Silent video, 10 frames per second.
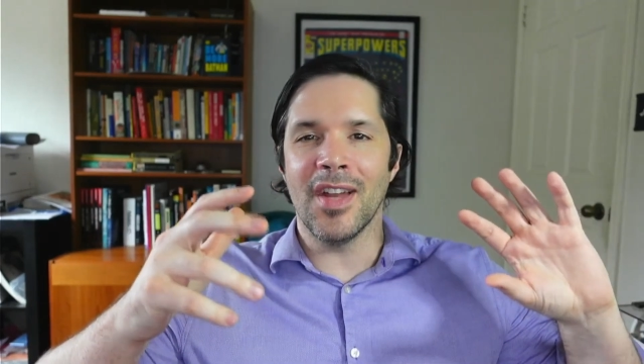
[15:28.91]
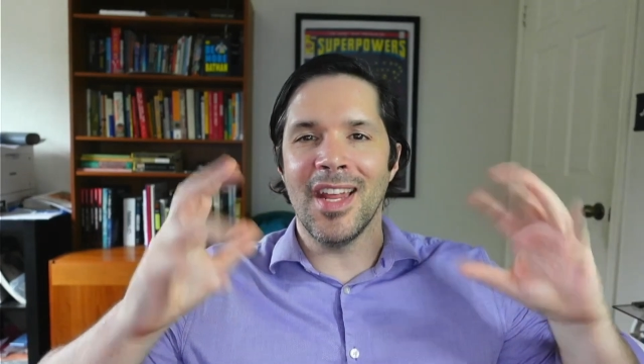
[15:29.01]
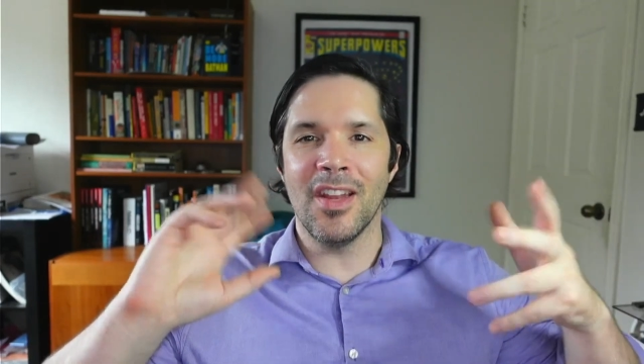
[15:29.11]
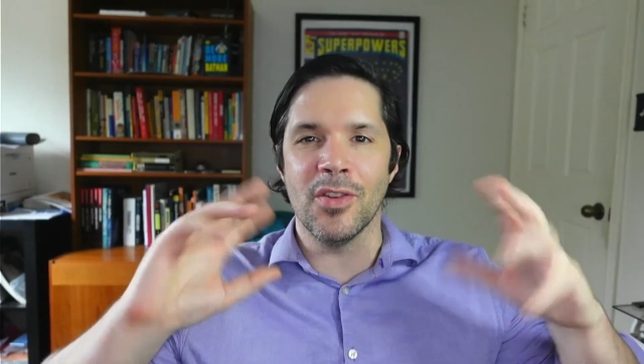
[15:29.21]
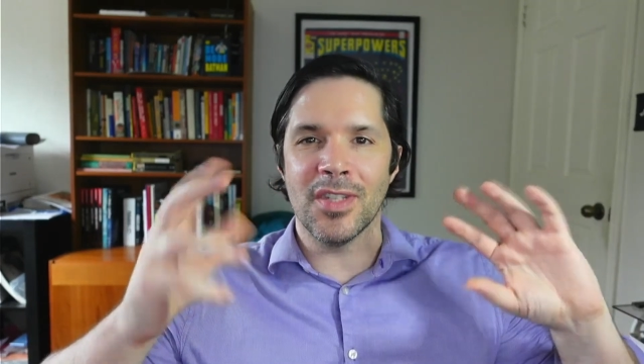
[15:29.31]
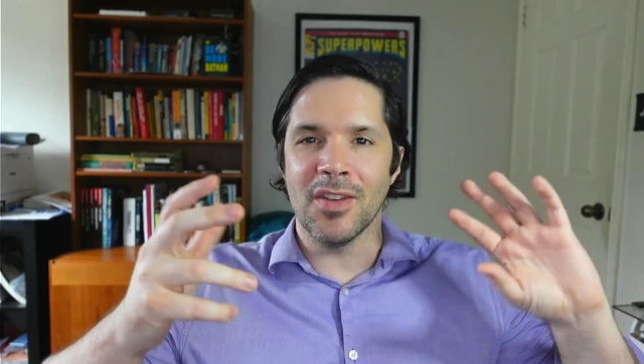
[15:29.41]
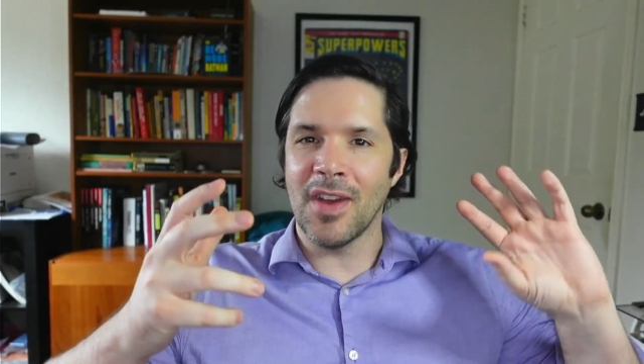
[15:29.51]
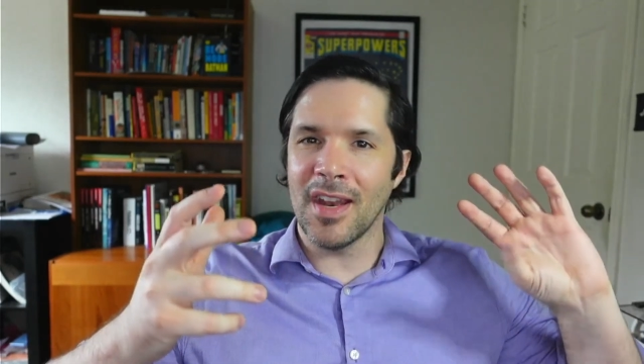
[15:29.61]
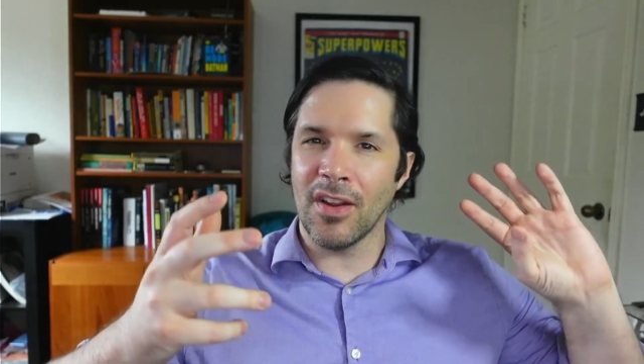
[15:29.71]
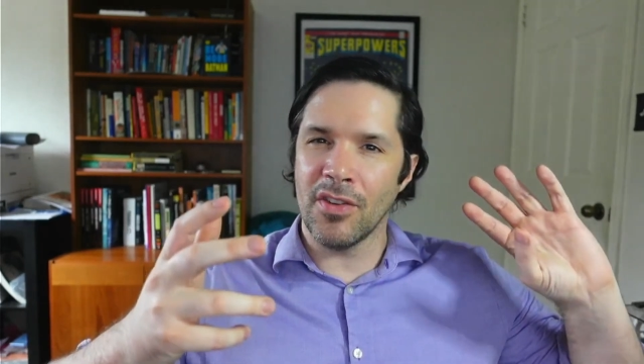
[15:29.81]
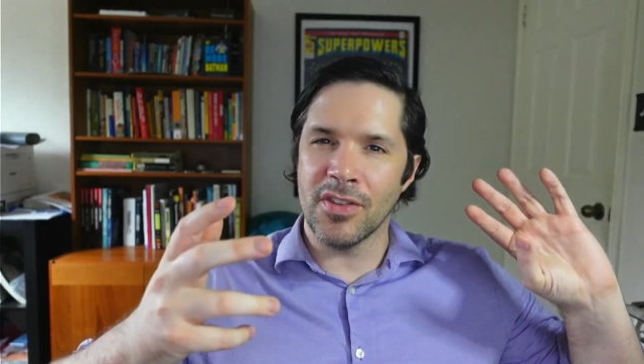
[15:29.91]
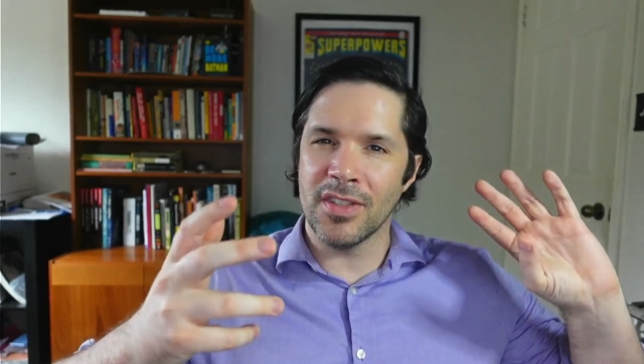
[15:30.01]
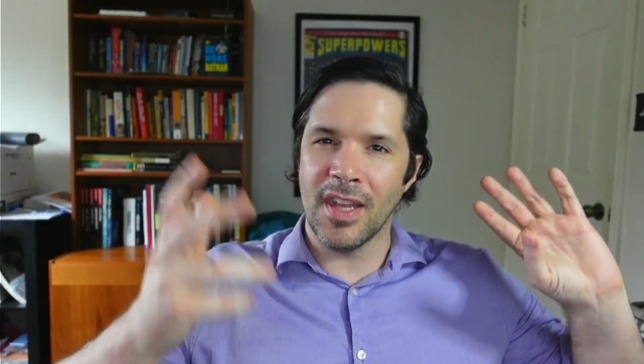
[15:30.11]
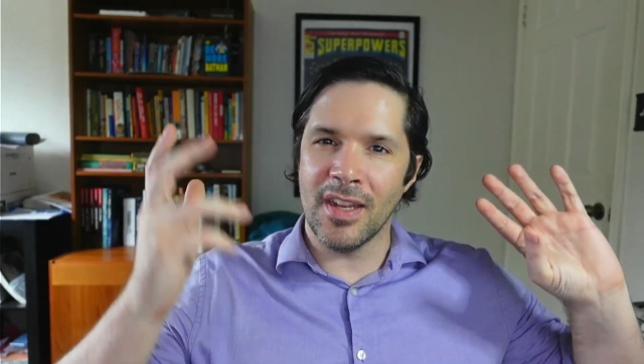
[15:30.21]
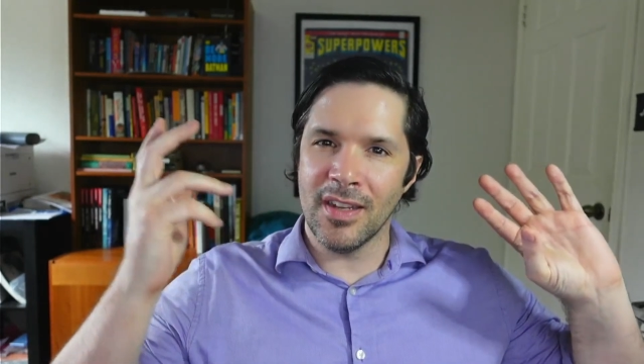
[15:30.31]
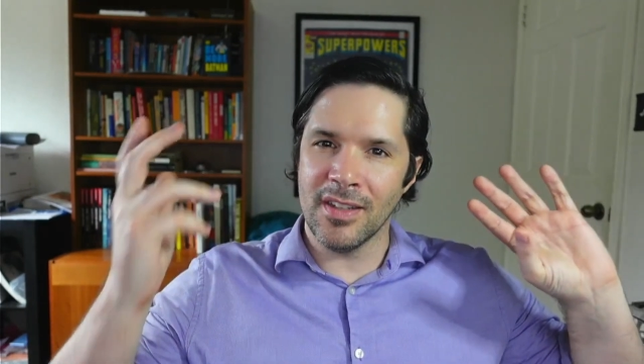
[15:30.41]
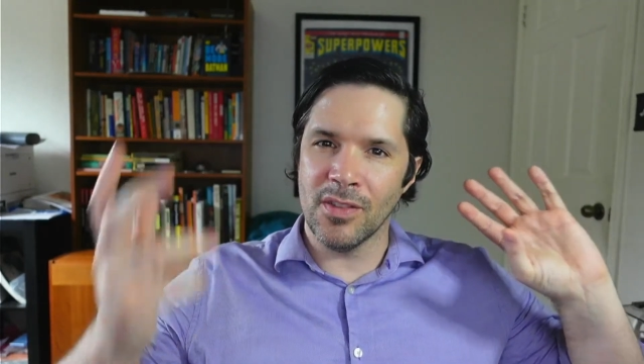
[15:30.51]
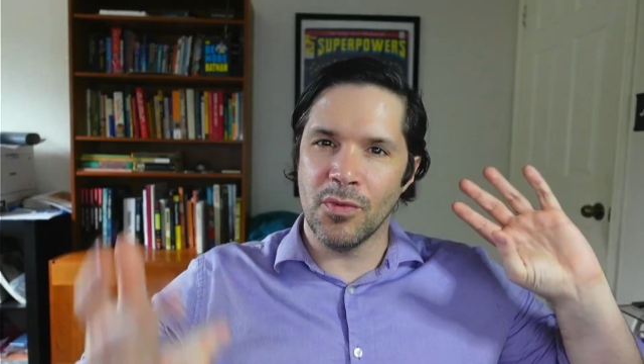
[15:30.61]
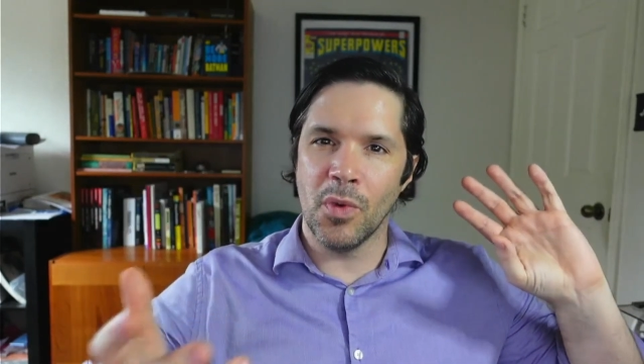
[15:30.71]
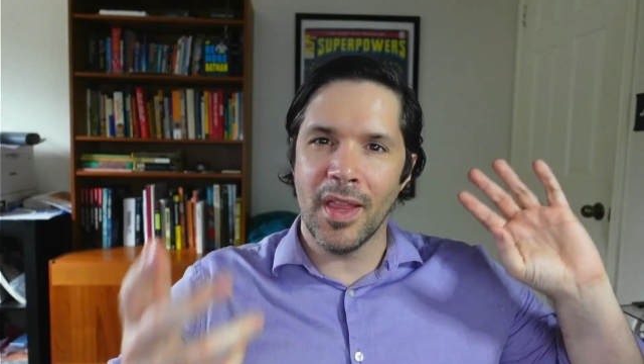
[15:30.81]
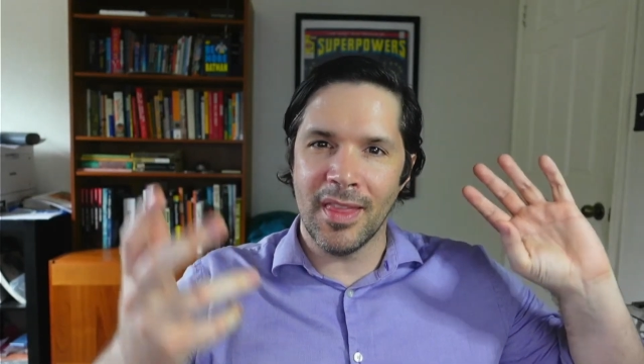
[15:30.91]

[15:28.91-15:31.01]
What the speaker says: idiosyncratic understandings of what